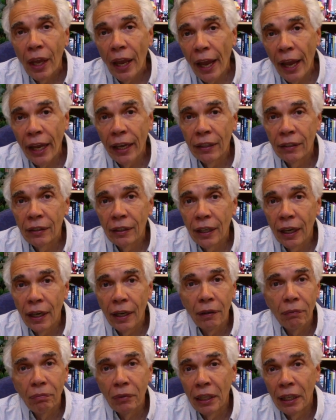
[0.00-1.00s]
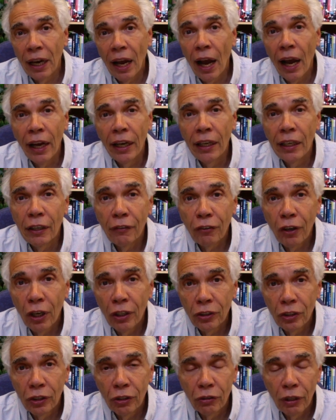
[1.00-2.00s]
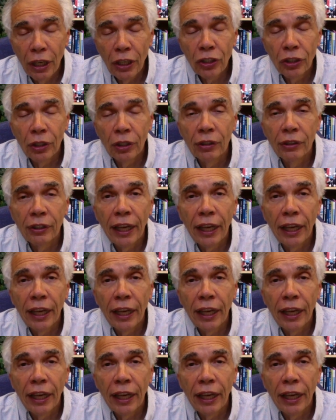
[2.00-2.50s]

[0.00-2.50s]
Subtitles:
and in a high enough concentration,